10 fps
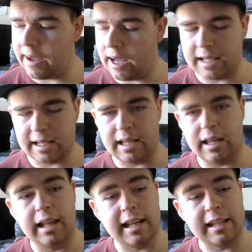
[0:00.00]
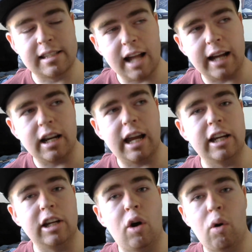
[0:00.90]
it, it, it's not
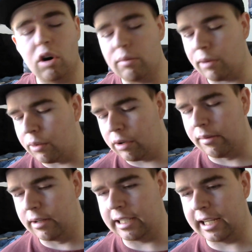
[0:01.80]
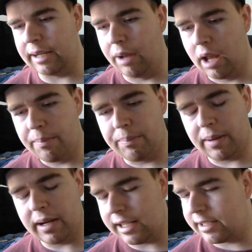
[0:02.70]
a horrible horrible game,
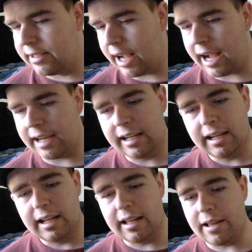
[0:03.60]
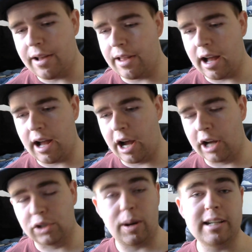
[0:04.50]
but it's not a
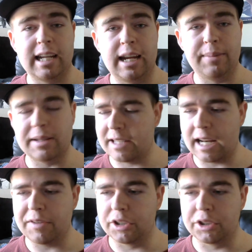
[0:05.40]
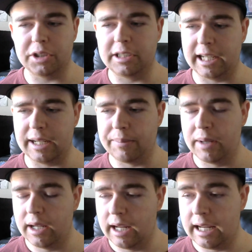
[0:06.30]
great game. It's not even a good game
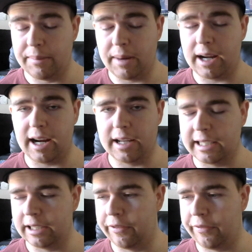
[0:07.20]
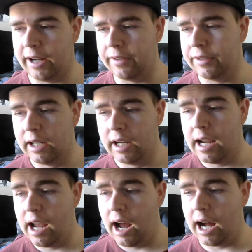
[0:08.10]
in my eyes. Halo five
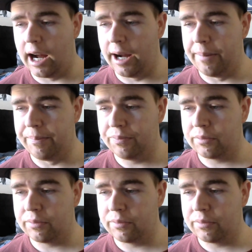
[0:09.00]
um,